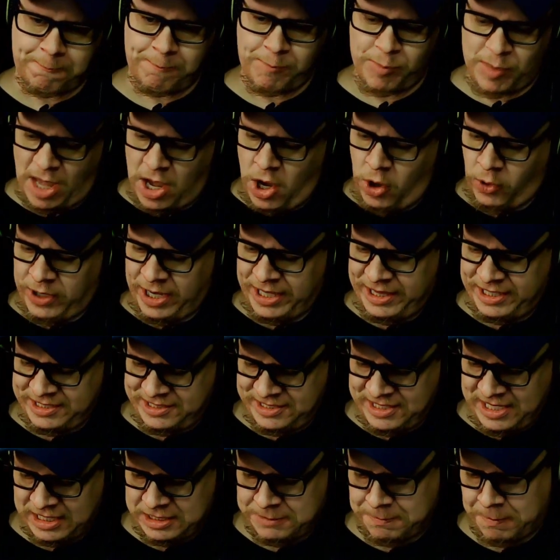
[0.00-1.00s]
Okay,
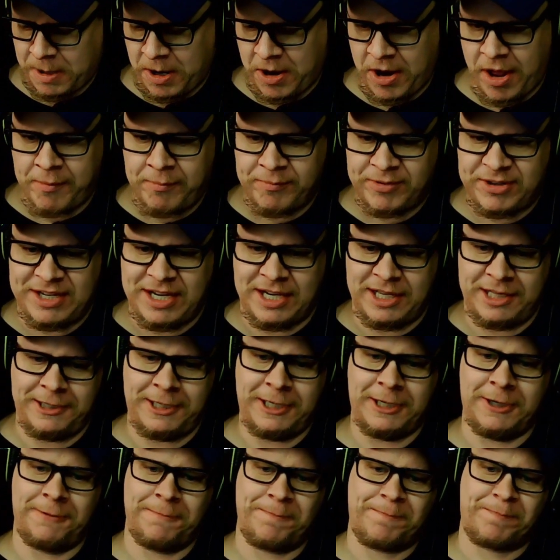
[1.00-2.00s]
this next part I'm seeing
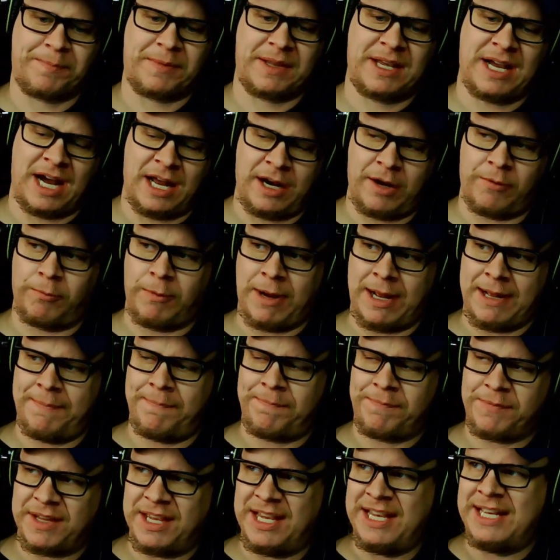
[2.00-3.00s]
here kind of
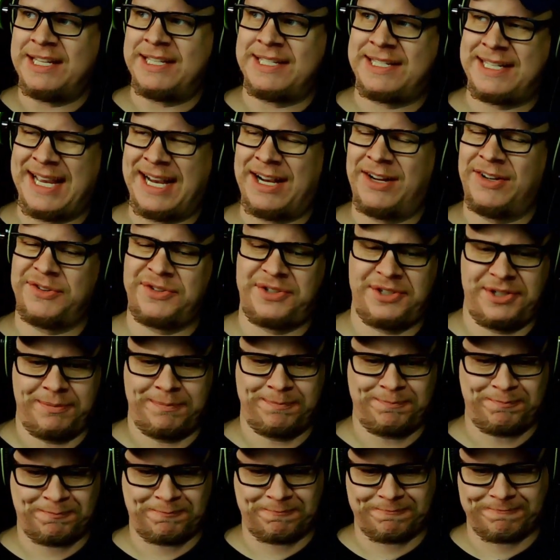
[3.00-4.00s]
it sounds
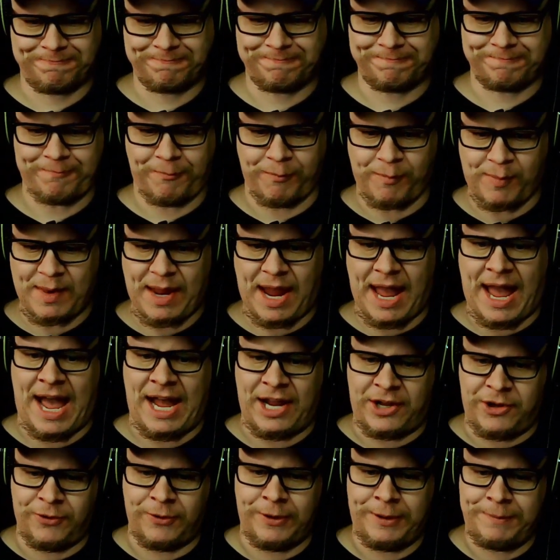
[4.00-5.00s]

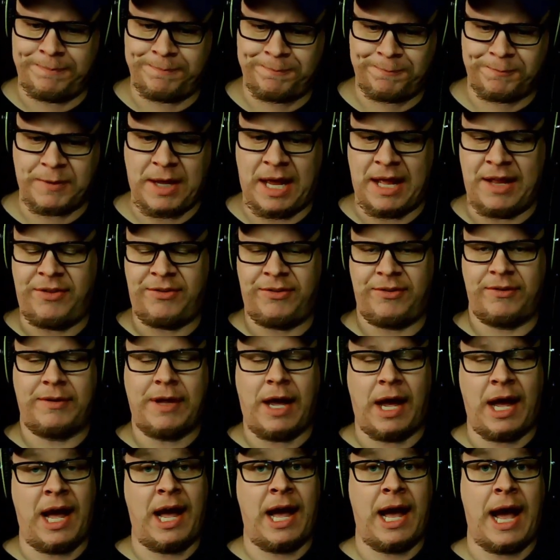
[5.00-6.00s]
accurate. And
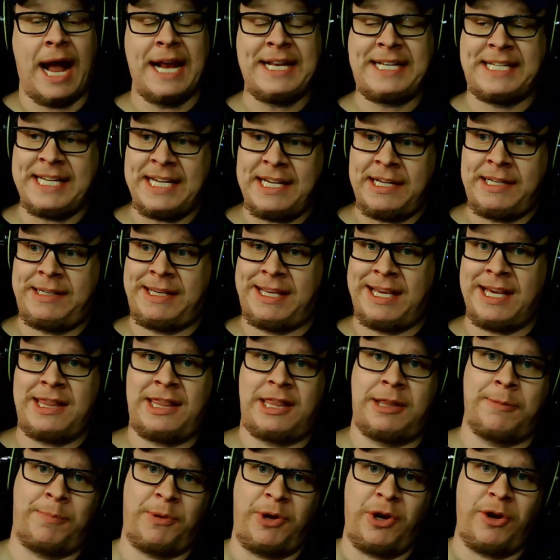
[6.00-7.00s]
I did get
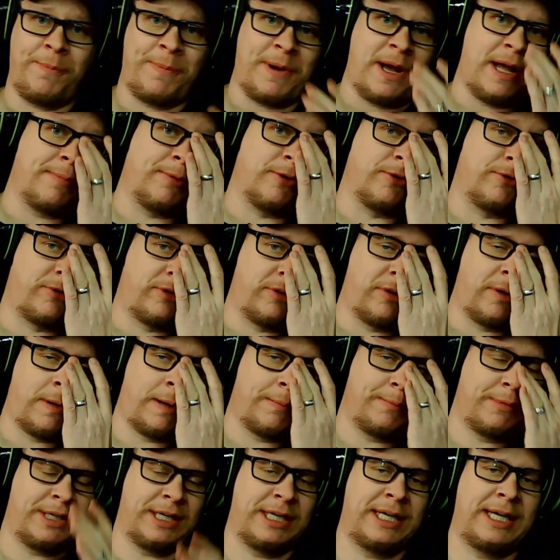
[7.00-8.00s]
the beer Bible, so
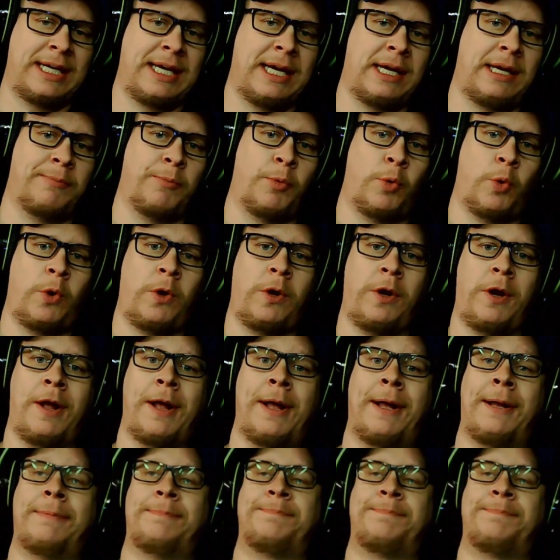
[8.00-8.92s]
I'm going to get more